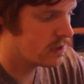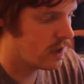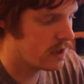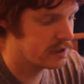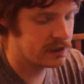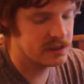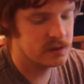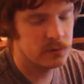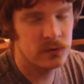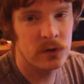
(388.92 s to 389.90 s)
Like I
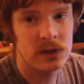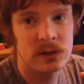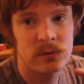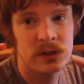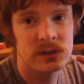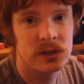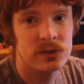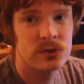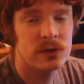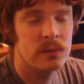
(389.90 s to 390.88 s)
said before, it runs on
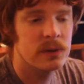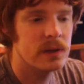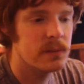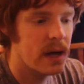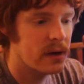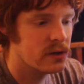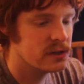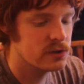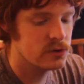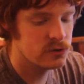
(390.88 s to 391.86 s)
2 AA
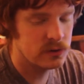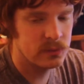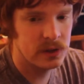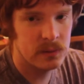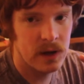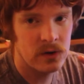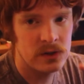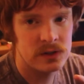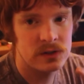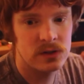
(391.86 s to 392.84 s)
batteries and 2 AAA
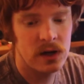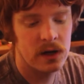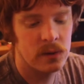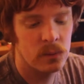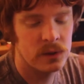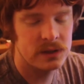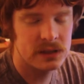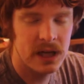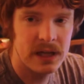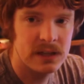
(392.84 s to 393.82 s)
batteries. One
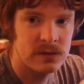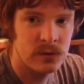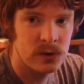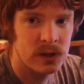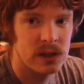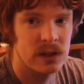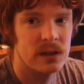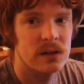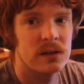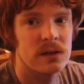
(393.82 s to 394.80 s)
set is for
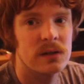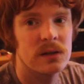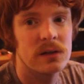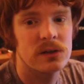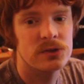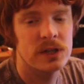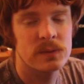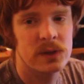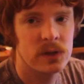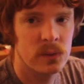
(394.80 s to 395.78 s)
the
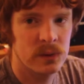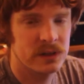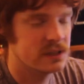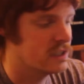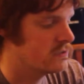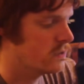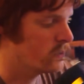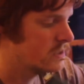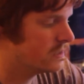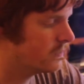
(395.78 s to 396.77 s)
transmitter and one set's for the
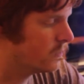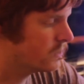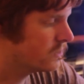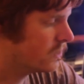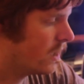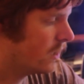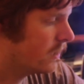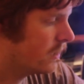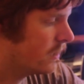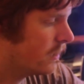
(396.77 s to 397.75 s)
receiver, which is
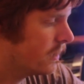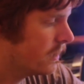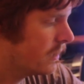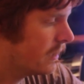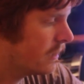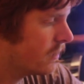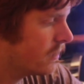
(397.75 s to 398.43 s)
on the